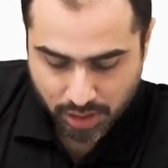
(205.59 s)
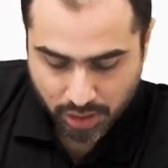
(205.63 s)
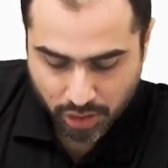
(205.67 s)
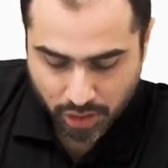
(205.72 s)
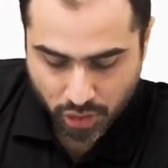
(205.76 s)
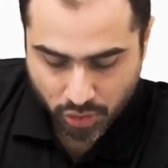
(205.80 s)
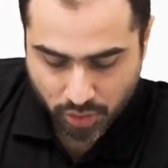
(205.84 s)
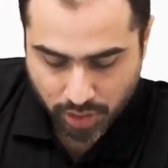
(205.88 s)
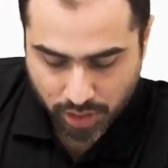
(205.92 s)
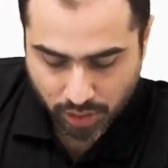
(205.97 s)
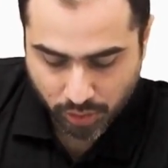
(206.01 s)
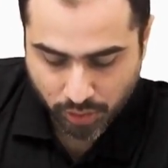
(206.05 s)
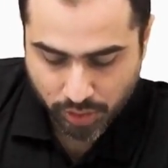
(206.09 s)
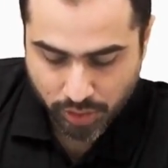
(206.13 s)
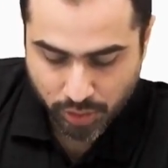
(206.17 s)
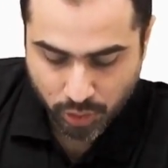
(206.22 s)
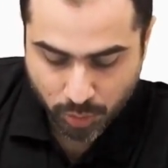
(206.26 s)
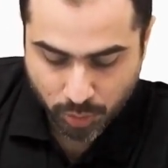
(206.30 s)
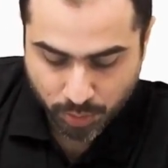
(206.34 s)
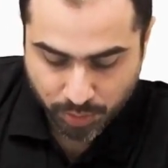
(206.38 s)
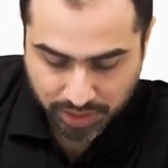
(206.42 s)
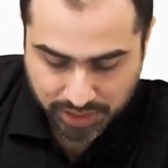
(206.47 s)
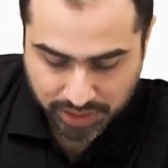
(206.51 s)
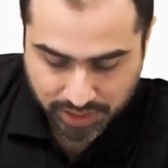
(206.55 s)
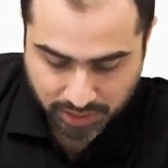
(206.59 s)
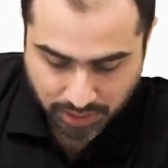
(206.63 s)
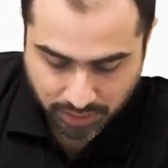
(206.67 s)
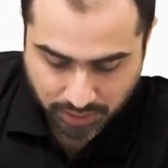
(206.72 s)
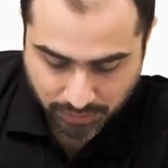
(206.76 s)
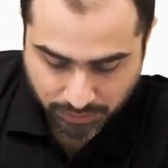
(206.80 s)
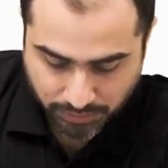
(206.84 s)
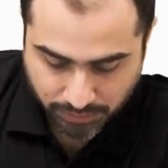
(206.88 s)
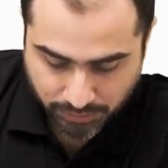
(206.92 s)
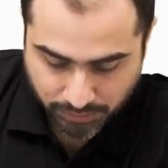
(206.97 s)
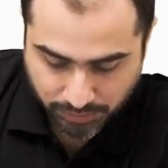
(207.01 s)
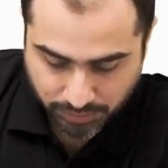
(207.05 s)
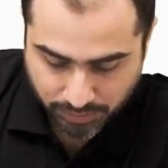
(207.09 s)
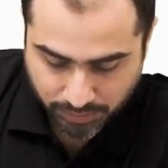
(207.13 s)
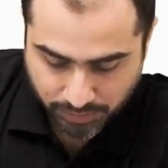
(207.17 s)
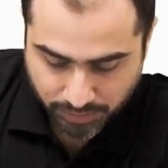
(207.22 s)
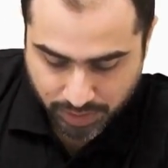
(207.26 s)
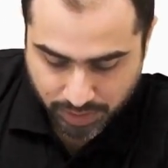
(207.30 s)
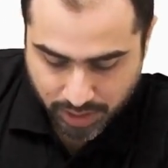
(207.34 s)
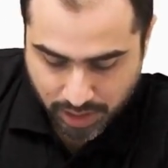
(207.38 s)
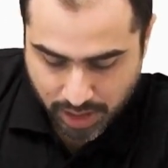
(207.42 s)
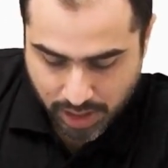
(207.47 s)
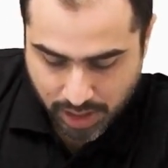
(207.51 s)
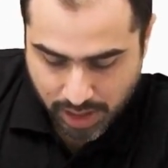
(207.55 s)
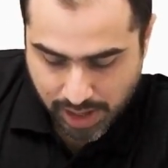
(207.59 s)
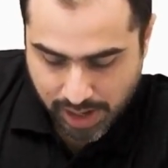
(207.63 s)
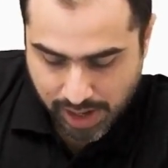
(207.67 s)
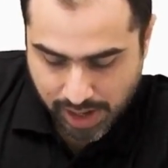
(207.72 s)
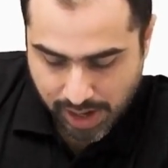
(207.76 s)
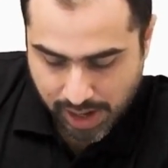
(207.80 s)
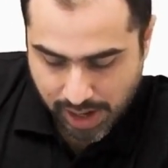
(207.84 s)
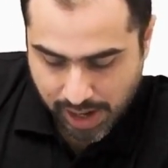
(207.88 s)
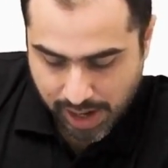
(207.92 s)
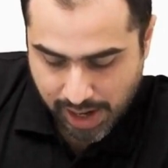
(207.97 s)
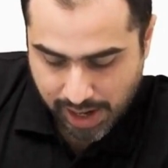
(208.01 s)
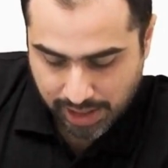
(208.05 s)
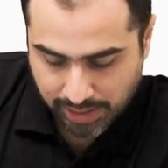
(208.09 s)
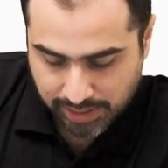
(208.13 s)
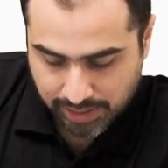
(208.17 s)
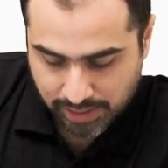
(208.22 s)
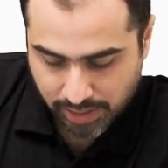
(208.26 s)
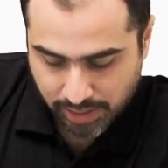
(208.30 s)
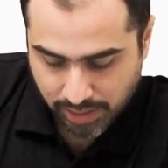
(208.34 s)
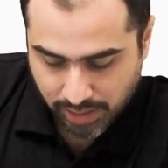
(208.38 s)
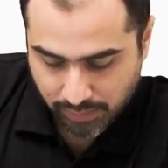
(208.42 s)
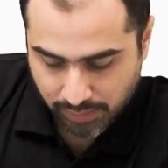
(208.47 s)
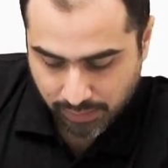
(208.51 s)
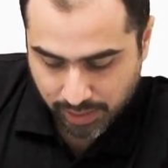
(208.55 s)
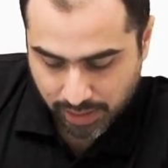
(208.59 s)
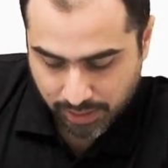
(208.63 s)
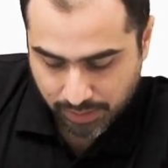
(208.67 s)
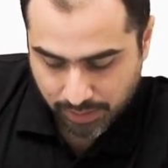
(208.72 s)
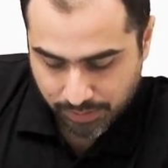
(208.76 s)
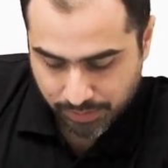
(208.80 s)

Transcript: You are going to preserve axillary vein.